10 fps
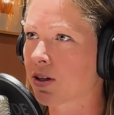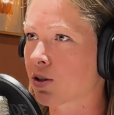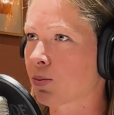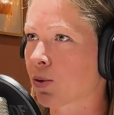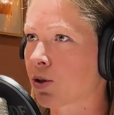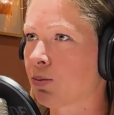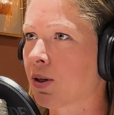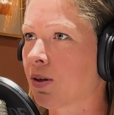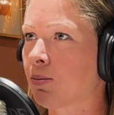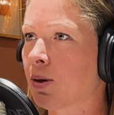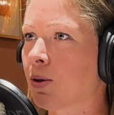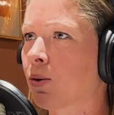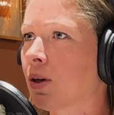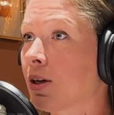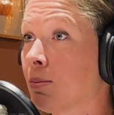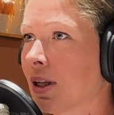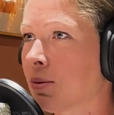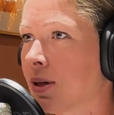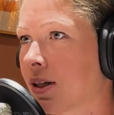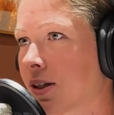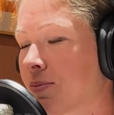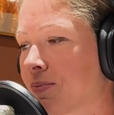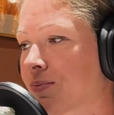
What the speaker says: It's supposed to be maybe only a millimeter.